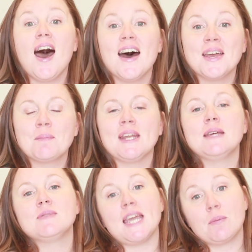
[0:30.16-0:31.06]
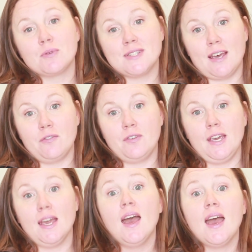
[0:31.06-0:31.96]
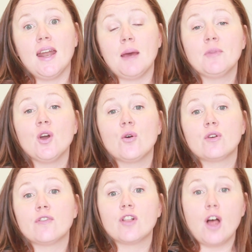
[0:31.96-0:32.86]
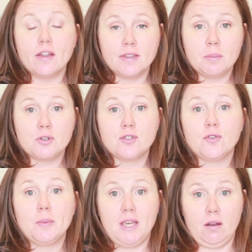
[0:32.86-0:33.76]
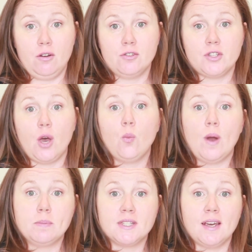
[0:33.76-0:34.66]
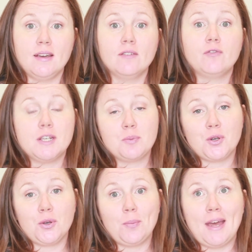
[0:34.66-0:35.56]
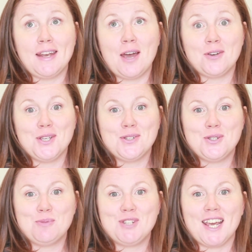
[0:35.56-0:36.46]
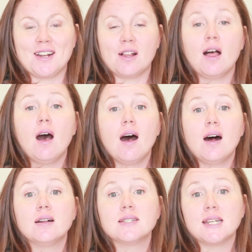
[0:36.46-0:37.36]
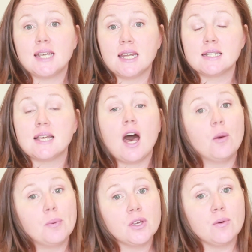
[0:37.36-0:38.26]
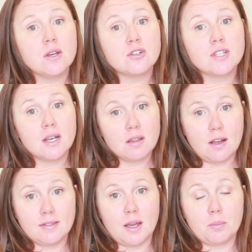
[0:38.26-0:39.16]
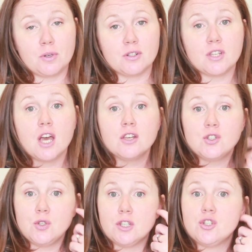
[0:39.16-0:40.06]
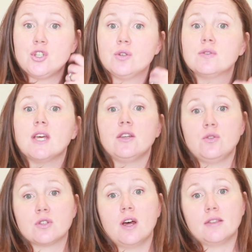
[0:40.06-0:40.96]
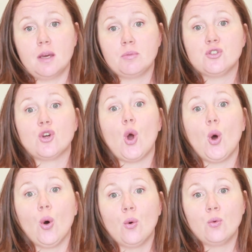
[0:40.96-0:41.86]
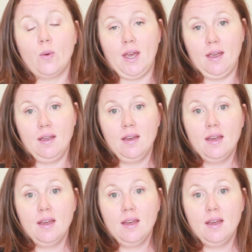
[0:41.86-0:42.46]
Hi, my name's April Duffy, and I'm the owner of Cloth Diapers for Beginners, a website, Facebook group, and now a YouTube channel, all dedicated to helping you understand cloth diapers so you can choose and use cloth diapers your own way.